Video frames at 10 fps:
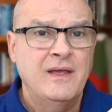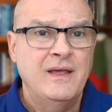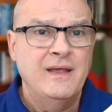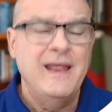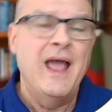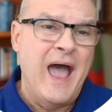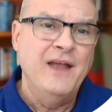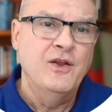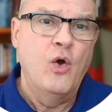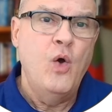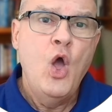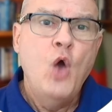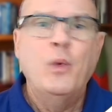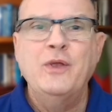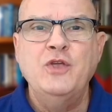Now, I know
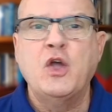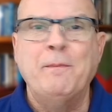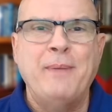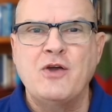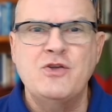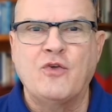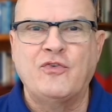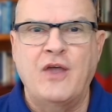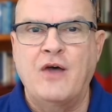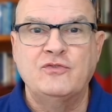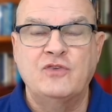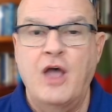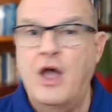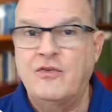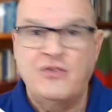when you compare yourself
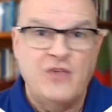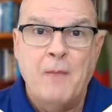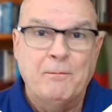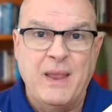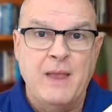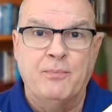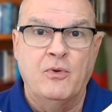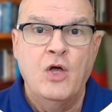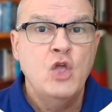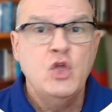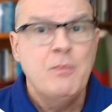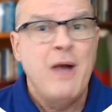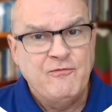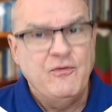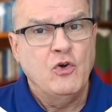to some people, you
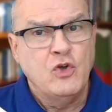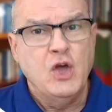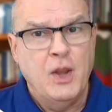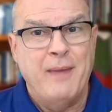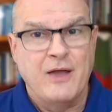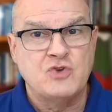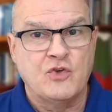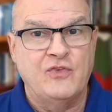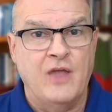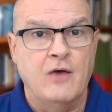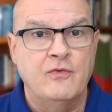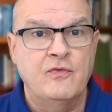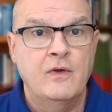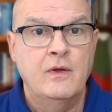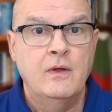might feel good about yourself.
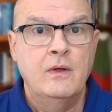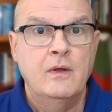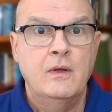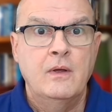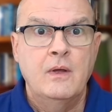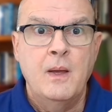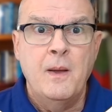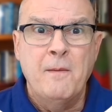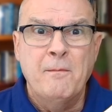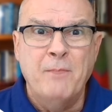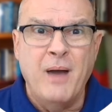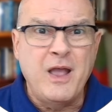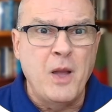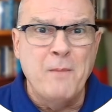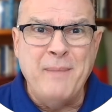But
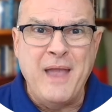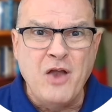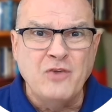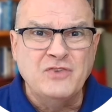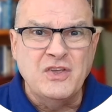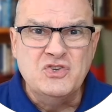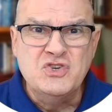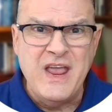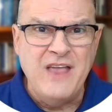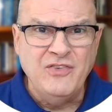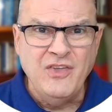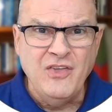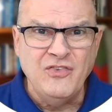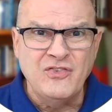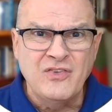compared to
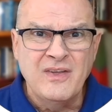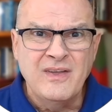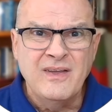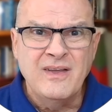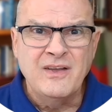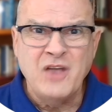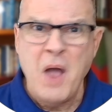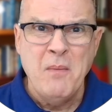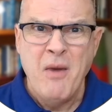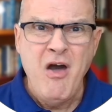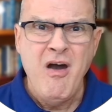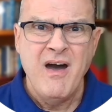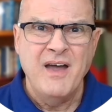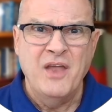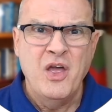Jesus, come on.